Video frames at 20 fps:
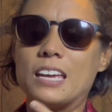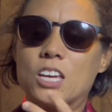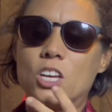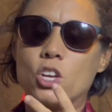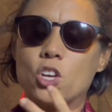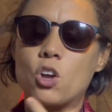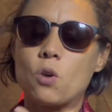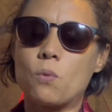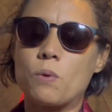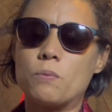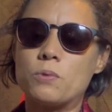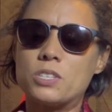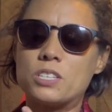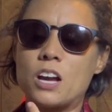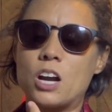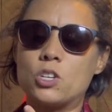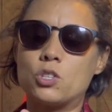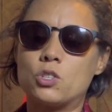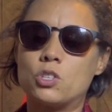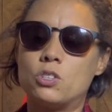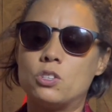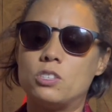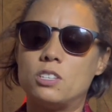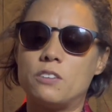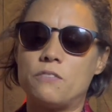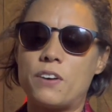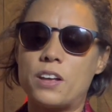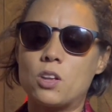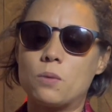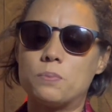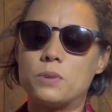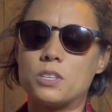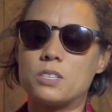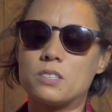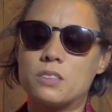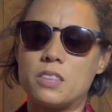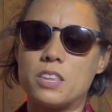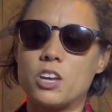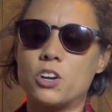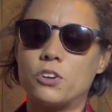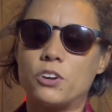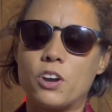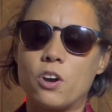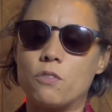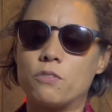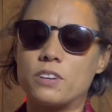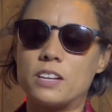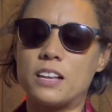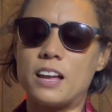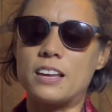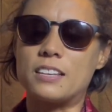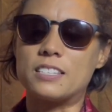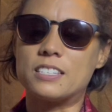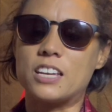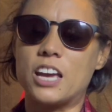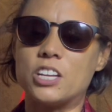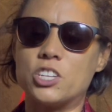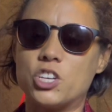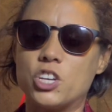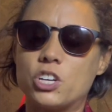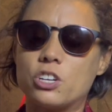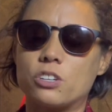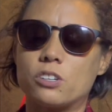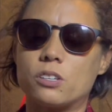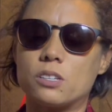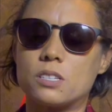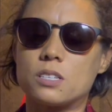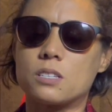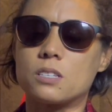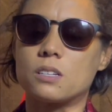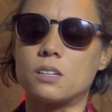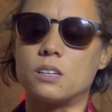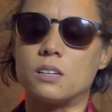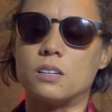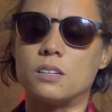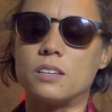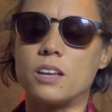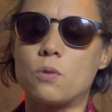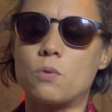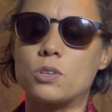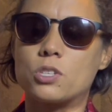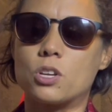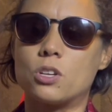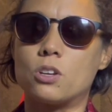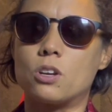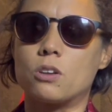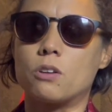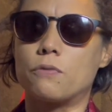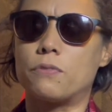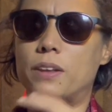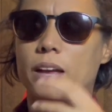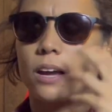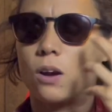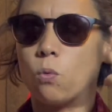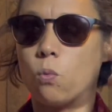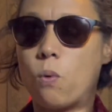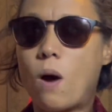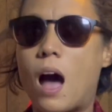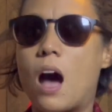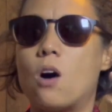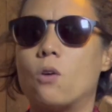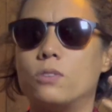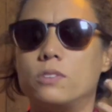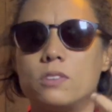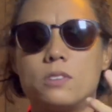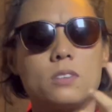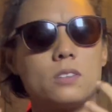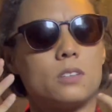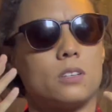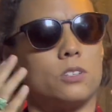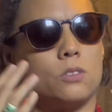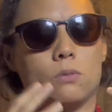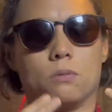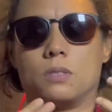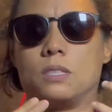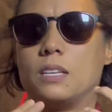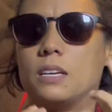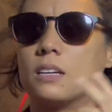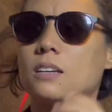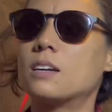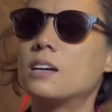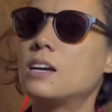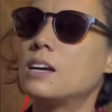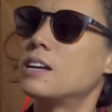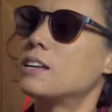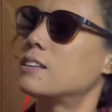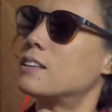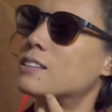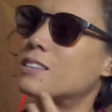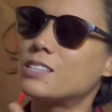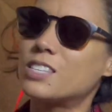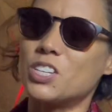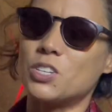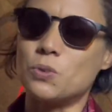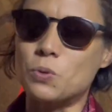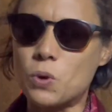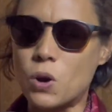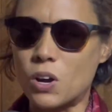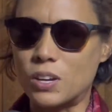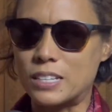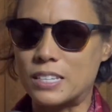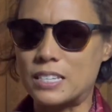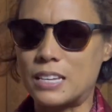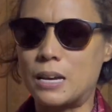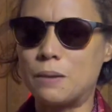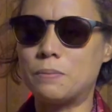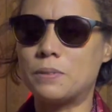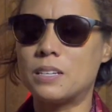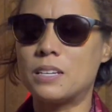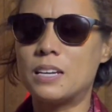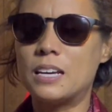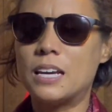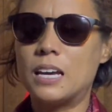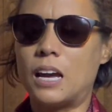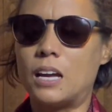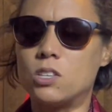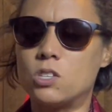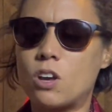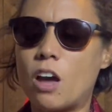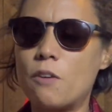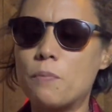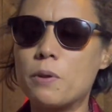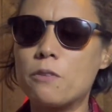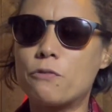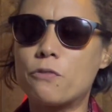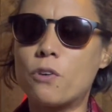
you know, when we started to develop this theory over the last 10 years, there was a lot of like, wow, this is a new thing. This is a new concept. And so I've been